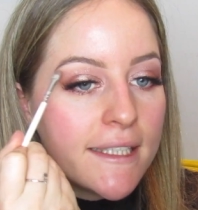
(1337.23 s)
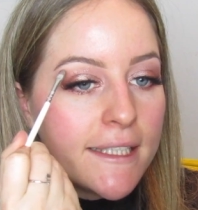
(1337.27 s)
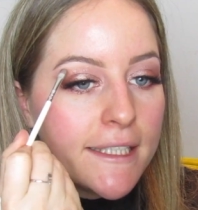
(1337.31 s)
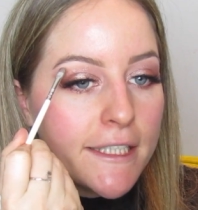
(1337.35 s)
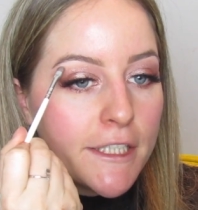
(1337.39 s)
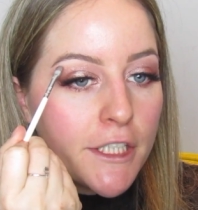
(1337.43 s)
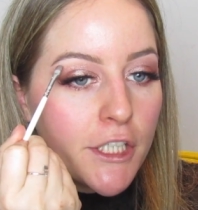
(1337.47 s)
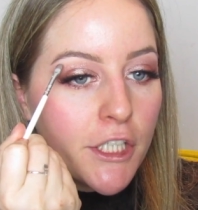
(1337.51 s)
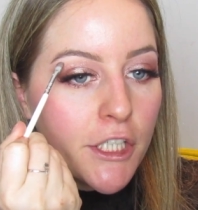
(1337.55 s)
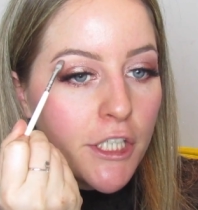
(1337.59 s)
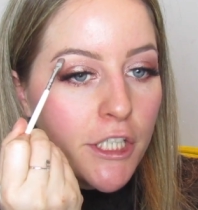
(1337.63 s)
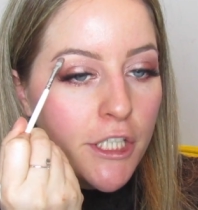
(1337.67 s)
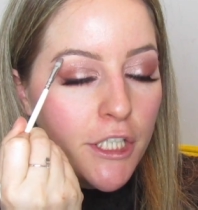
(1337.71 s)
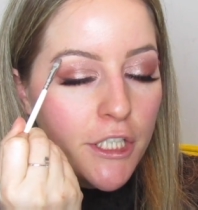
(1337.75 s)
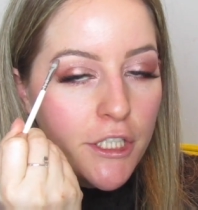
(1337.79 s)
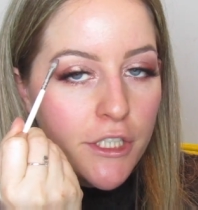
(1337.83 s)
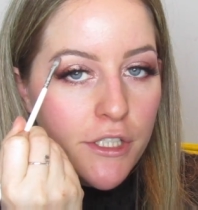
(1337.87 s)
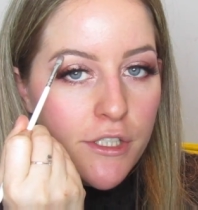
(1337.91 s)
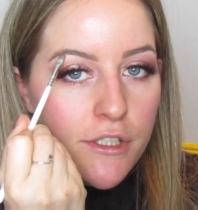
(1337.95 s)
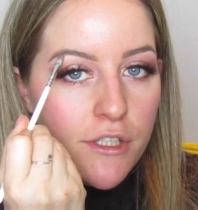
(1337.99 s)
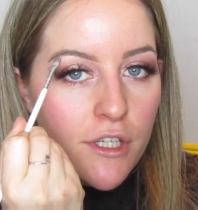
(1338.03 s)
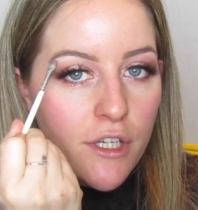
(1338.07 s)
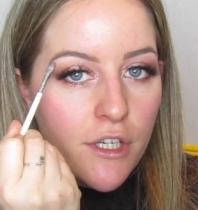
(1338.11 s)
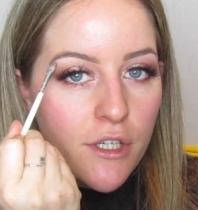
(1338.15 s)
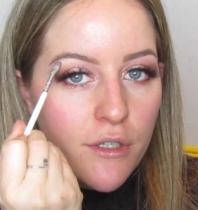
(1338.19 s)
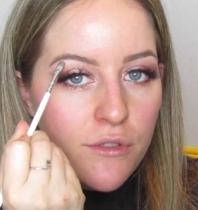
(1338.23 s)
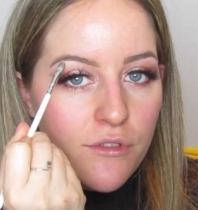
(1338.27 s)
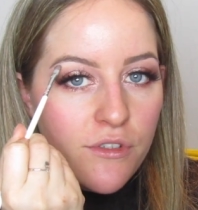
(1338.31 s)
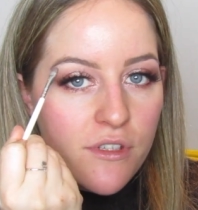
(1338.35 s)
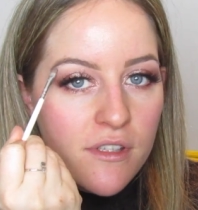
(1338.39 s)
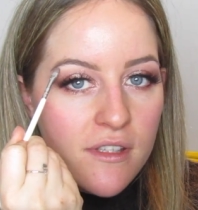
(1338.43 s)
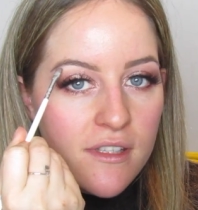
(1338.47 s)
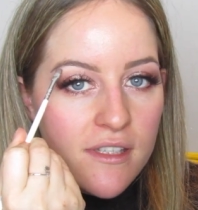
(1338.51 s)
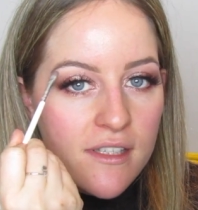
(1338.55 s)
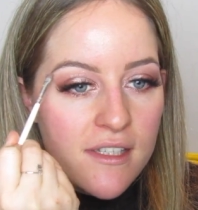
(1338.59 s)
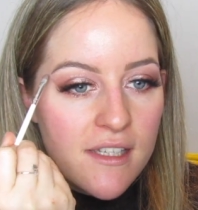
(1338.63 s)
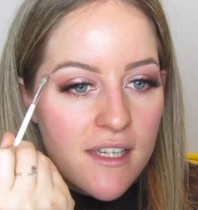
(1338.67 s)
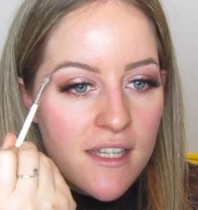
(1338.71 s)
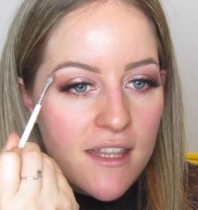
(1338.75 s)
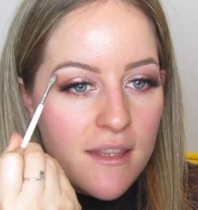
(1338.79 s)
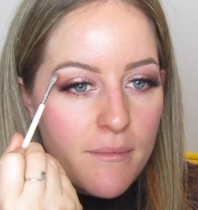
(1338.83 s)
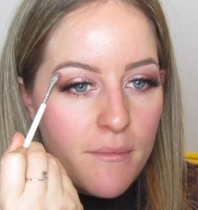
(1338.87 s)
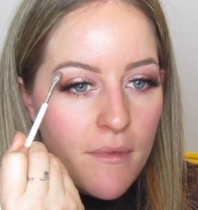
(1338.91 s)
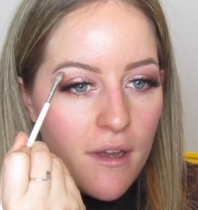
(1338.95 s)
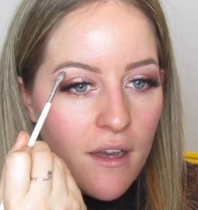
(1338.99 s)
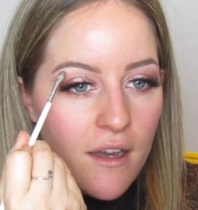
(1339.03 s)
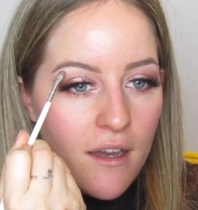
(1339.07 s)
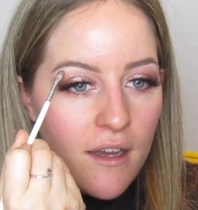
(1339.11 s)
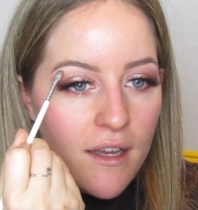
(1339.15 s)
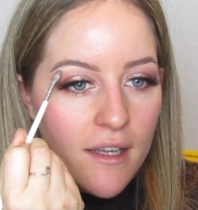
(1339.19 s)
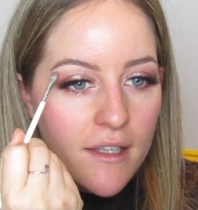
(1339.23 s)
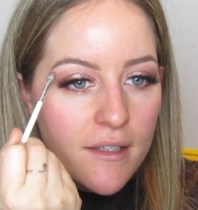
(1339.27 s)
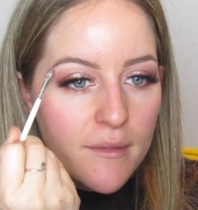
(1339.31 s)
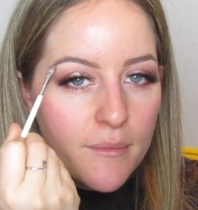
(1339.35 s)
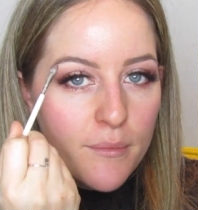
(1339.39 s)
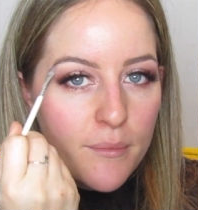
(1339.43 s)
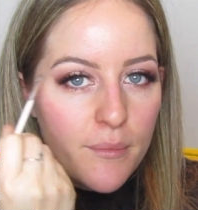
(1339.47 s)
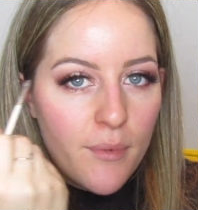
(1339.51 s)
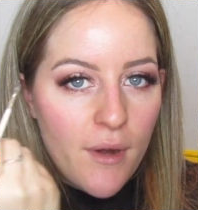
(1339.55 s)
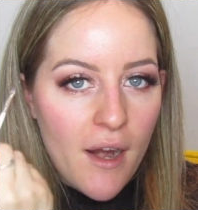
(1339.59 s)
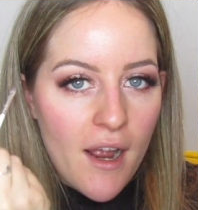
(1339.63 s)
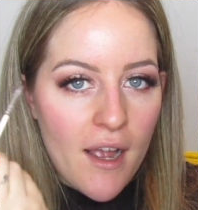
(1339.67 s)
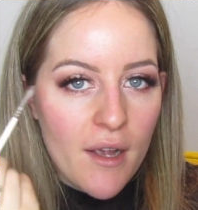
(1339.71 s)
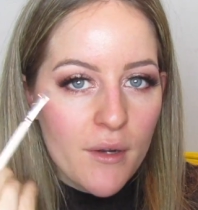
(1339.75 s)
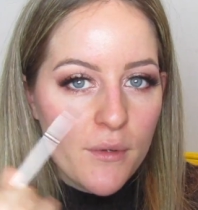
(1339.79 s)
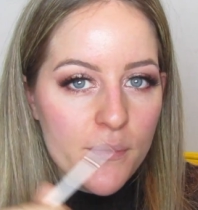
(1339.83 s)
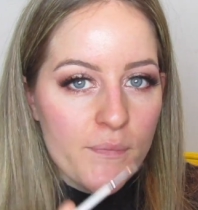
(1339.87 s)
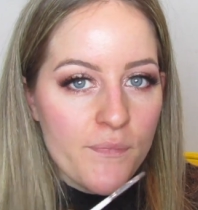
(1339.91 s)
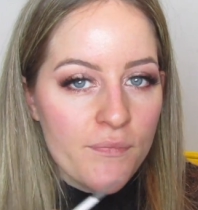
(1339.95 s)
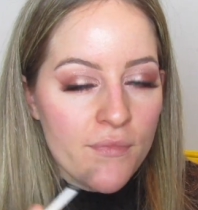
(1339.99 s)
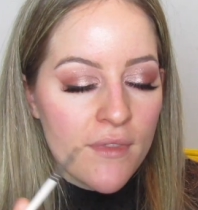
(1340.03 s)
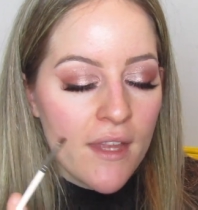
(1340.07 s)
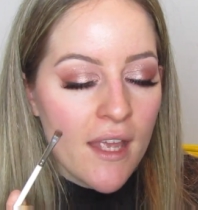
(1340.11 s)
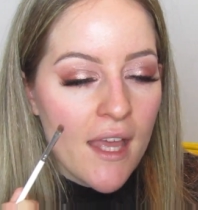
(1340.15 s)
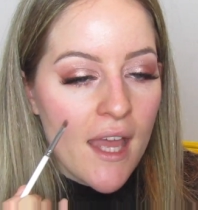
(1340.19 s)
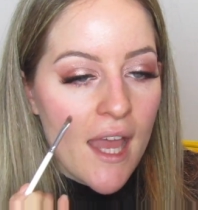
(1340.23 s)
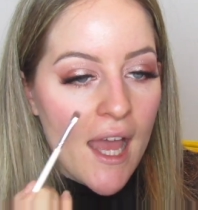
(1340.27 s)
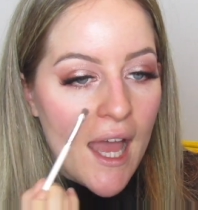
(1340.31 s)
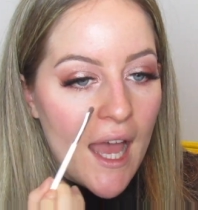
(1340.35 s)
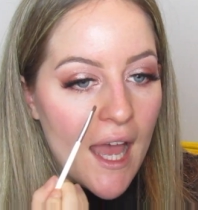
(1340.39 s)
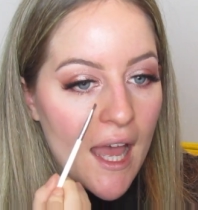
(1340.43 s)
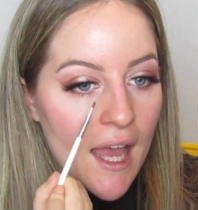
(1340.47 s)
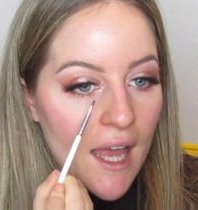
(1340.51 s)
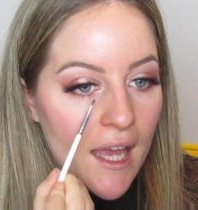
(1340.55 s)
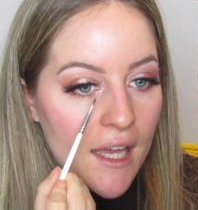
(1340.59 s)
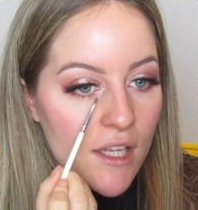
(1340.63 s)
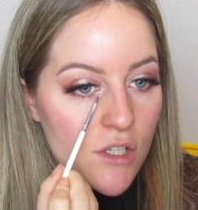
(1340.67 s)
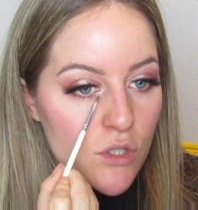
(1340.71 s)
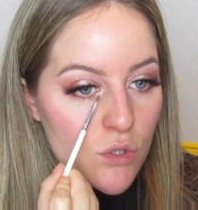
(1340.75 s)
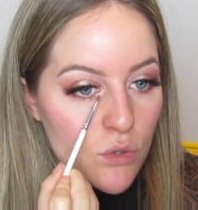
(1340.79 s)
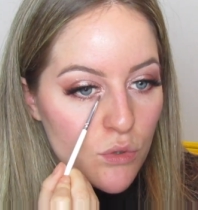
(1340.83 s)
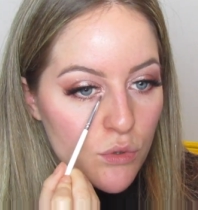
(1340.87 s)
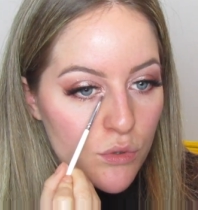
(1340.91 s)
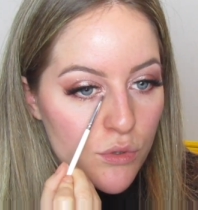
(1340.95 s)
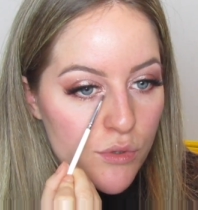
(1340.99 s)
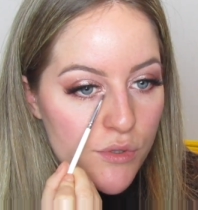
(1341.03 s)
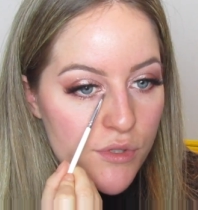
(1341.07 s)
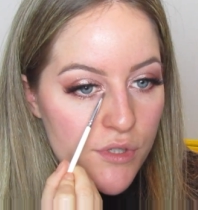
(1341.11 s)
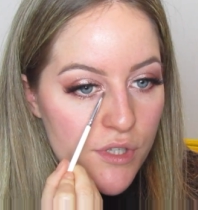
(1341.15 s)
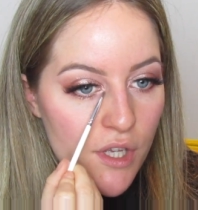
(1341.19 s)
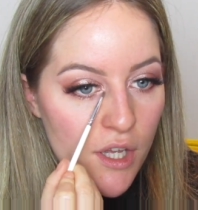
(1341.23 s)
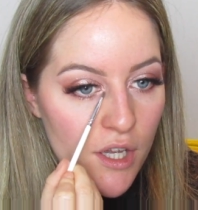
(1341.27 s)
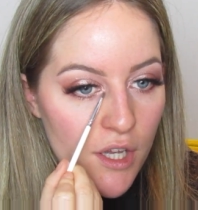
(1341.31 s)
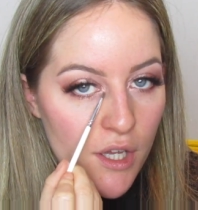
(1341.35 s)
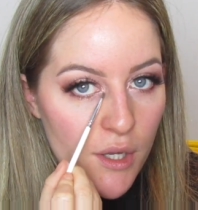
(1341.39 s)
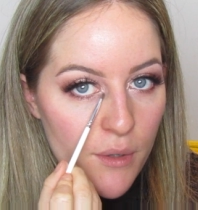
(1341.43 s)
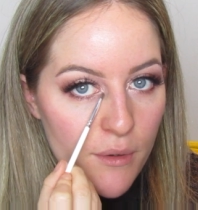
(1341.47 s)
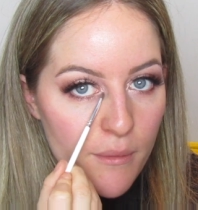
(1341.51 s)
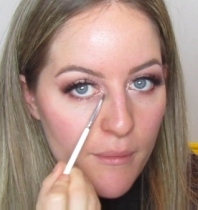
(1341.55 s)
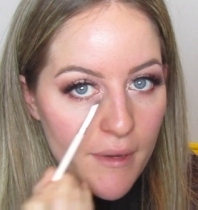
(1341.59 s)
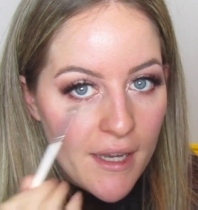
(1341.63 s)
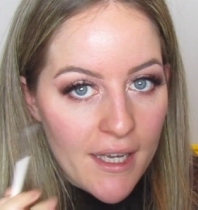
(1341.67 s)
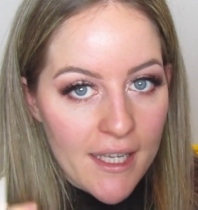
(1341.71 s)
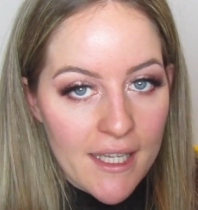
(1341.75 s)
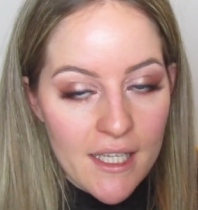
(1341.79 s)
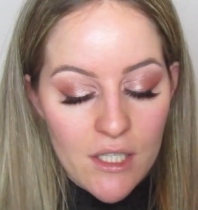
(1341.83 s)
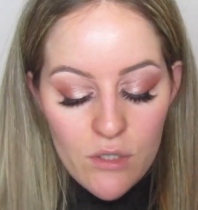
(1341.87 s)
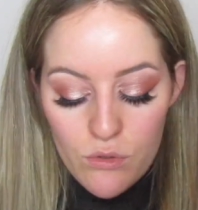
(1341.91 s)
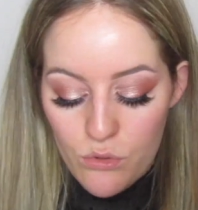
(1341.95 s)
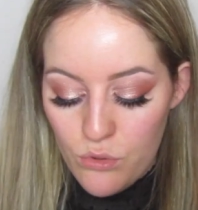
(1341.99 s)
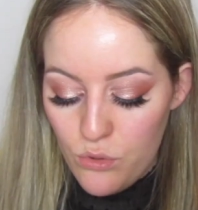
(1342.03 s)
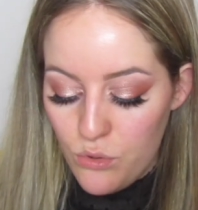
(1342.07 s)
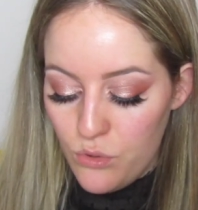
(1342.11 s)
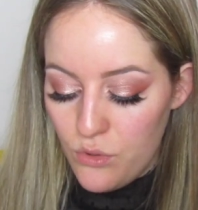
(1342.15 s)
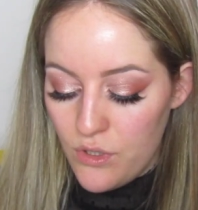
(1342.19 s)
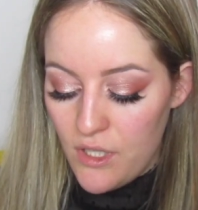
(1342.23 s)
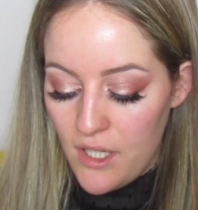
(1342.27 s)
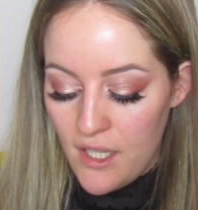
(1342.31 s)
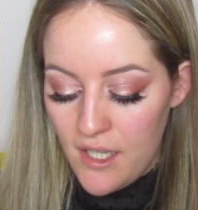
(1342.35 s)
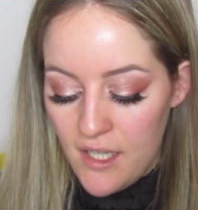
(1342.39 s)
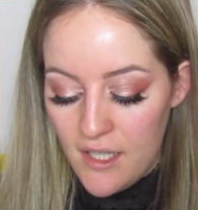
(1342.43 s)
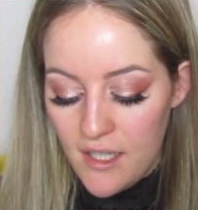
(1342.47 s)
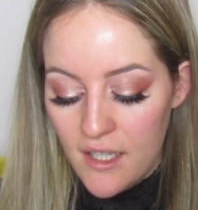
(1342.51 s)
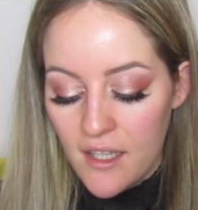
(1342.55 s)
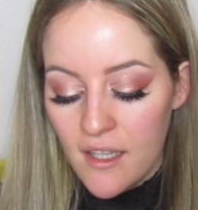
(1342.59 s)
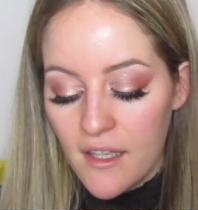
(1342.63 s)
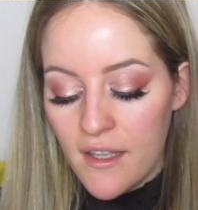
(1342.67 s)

here, so just underneath my brow, and also my inner corner.